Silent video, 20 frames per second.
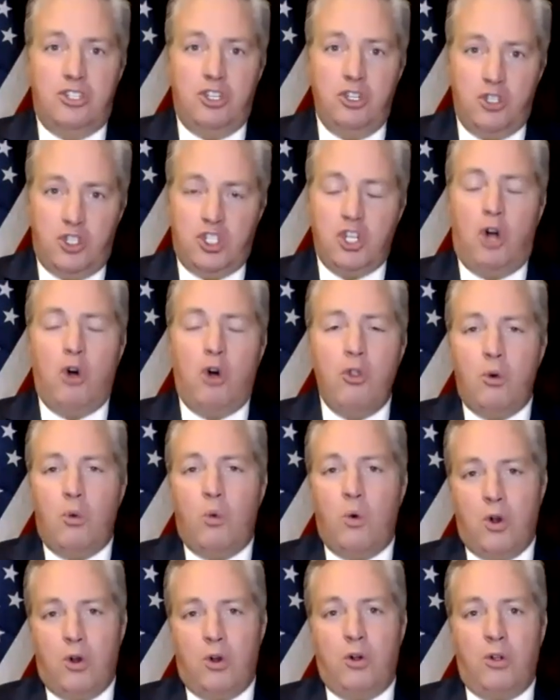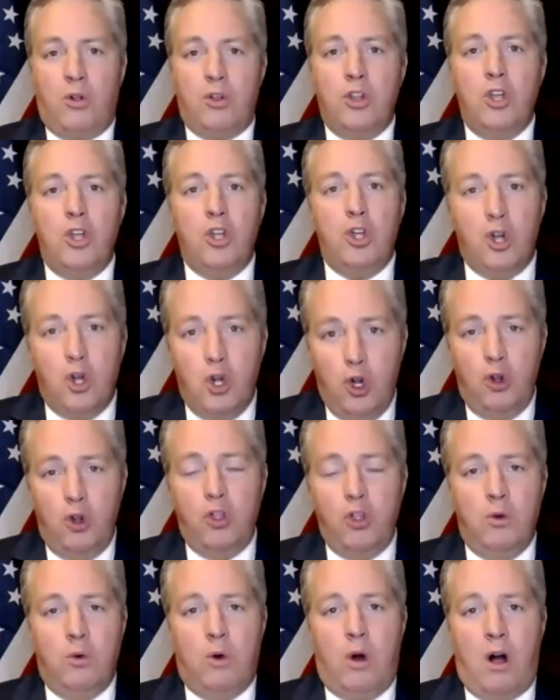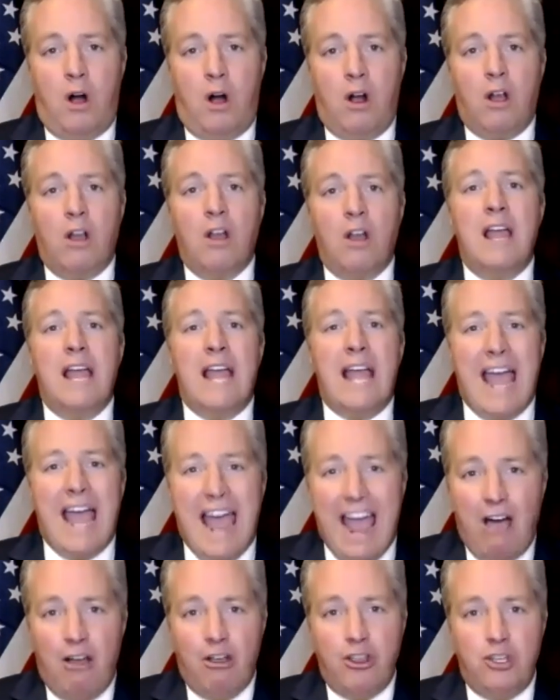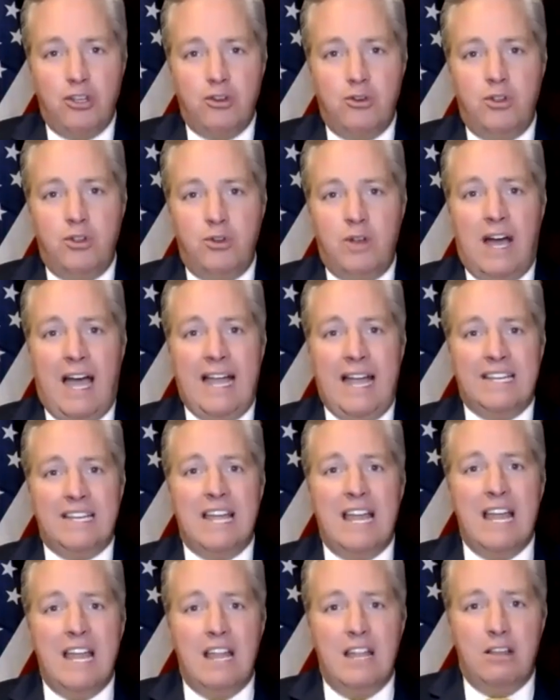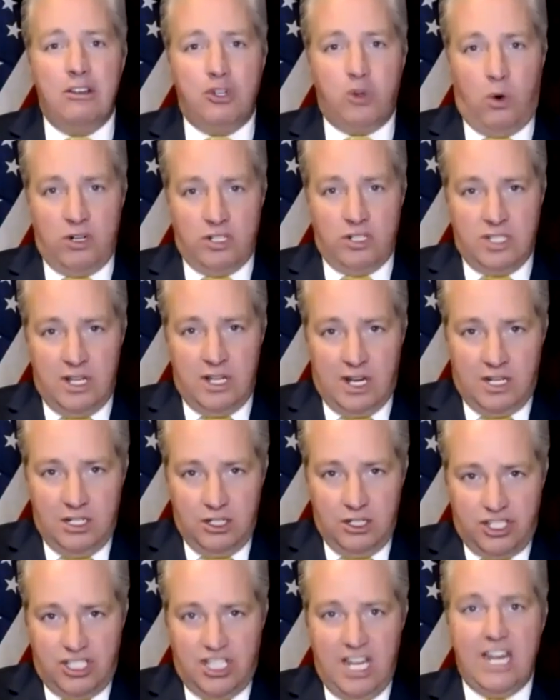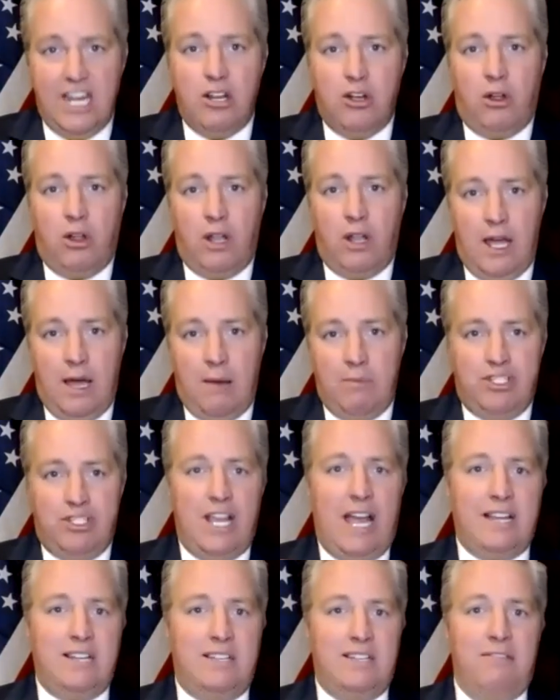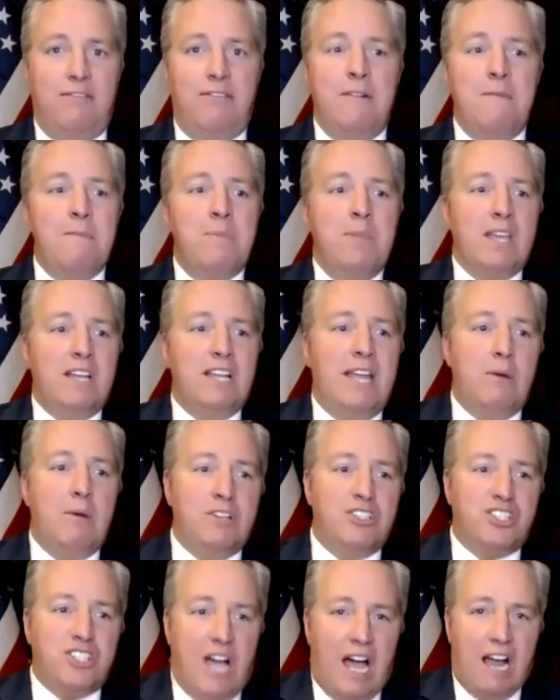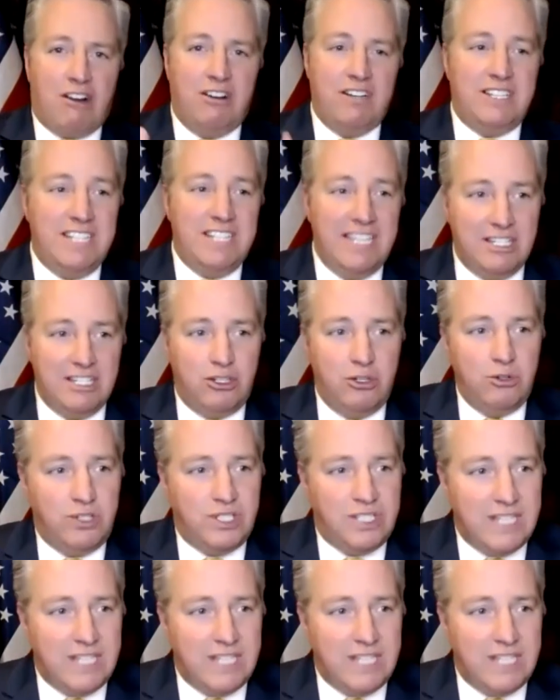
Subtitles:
to show the world who you are, how you unite towards a single objective. It was Socrates who